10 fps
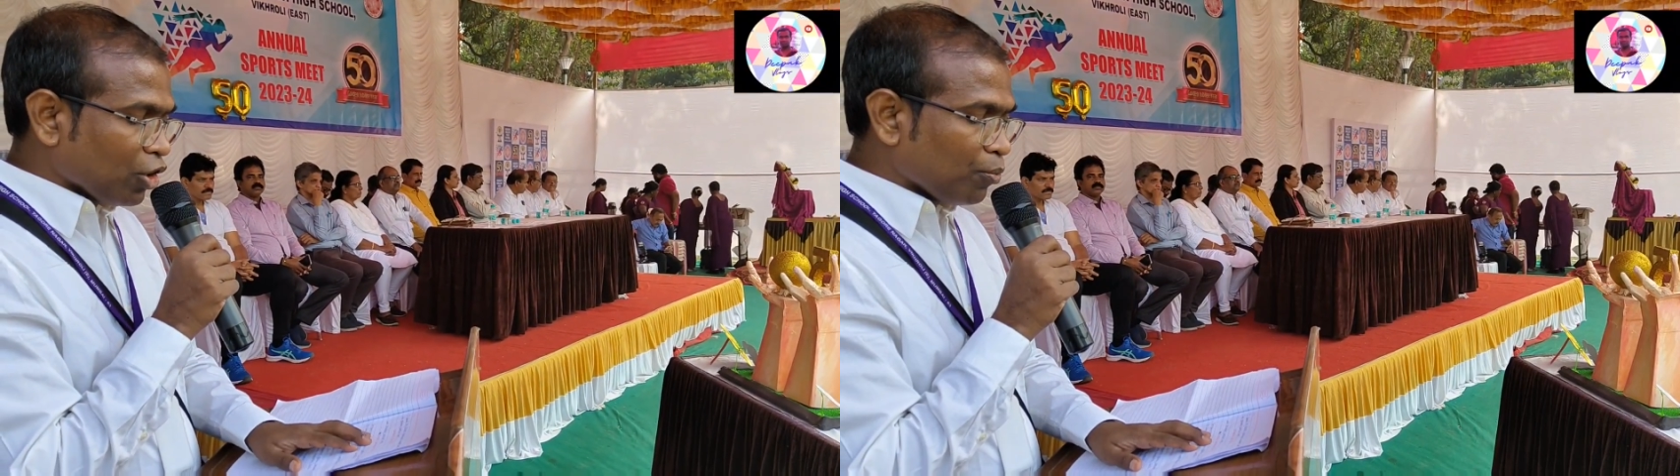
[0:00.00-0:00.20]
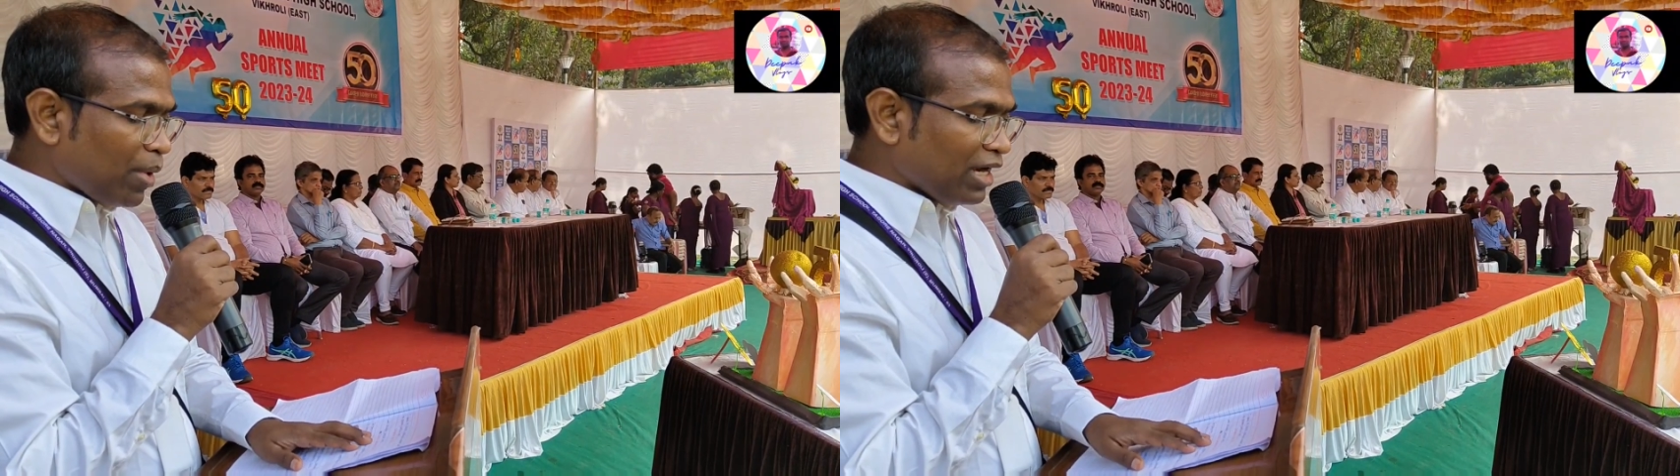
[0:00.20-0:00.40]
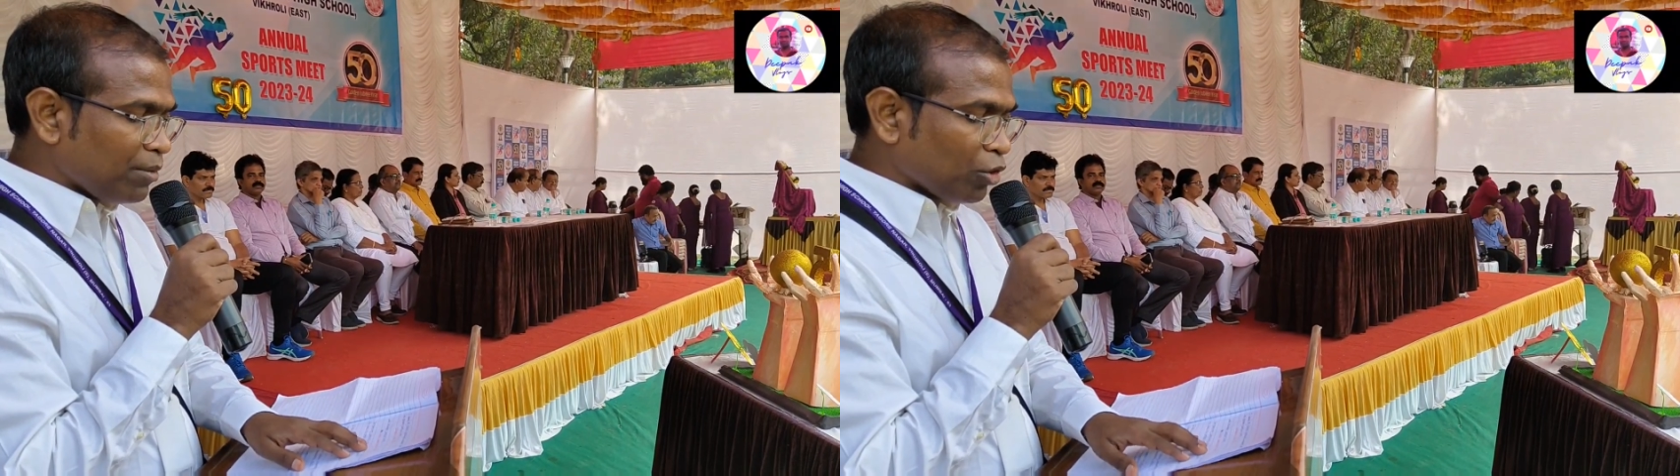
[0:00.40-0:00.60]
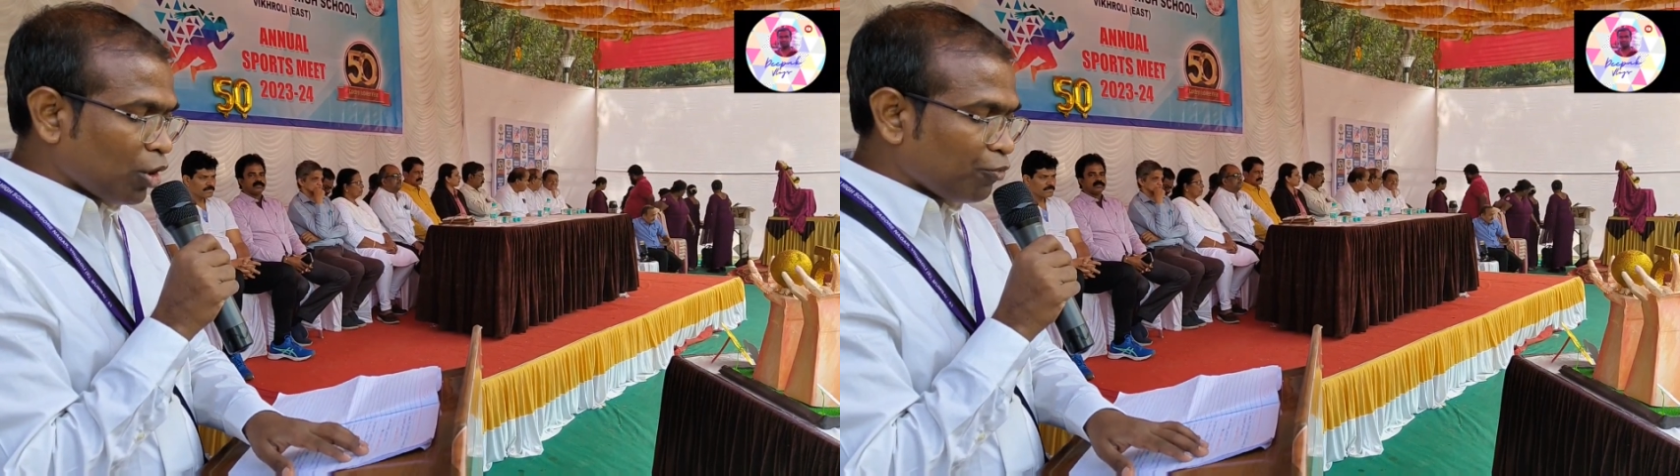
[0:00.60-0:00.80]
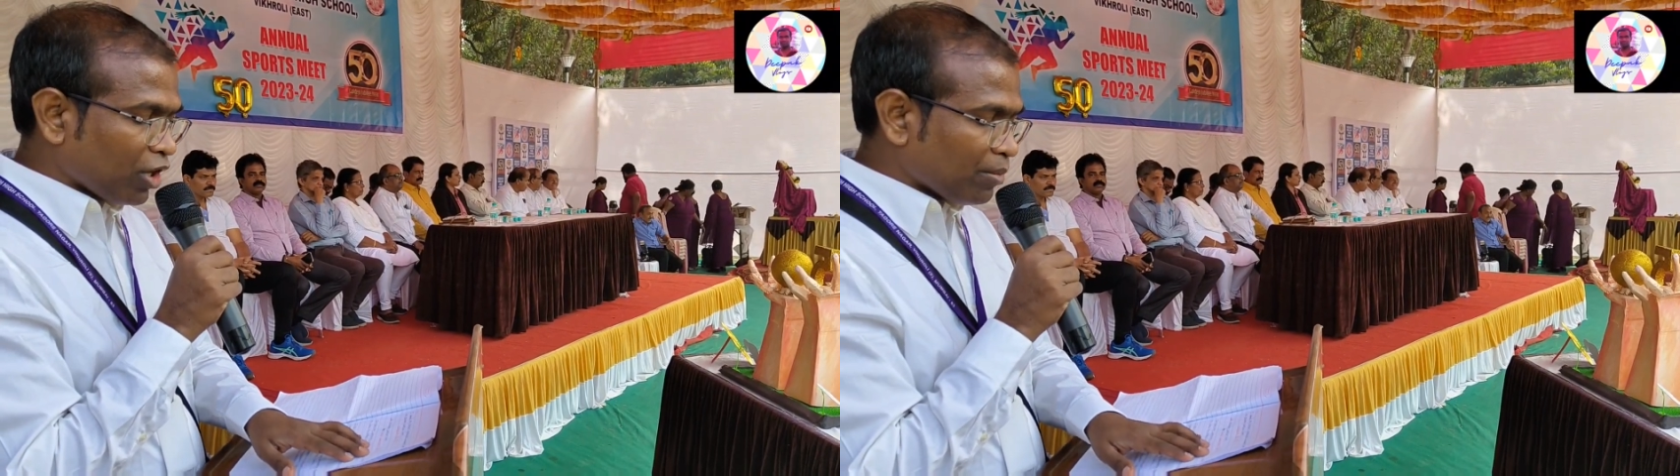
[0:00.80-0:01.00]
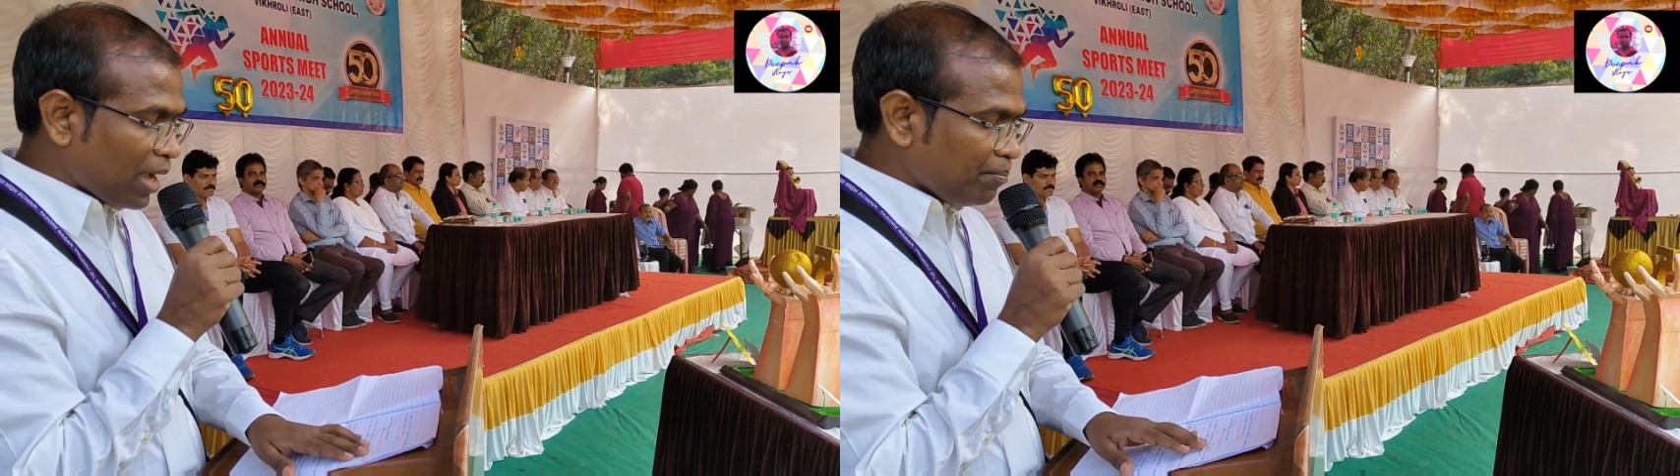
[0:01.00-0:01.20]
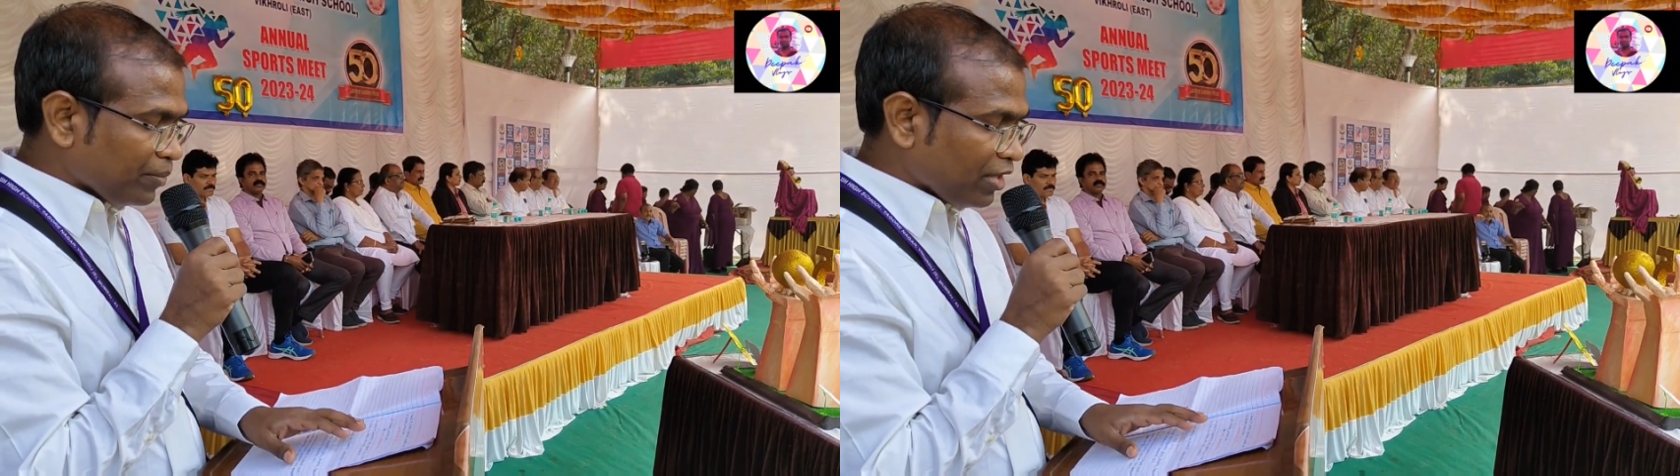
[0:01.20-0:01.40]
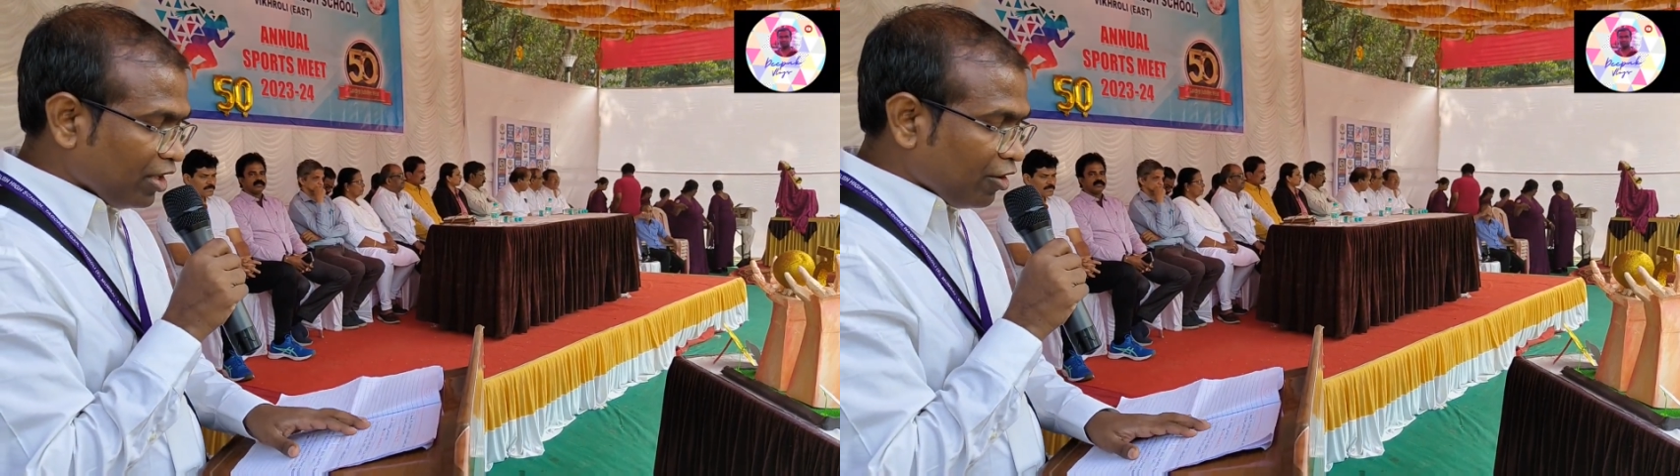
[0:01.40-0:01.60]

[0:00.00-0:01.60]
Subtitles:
Rupali Bonapur ma'am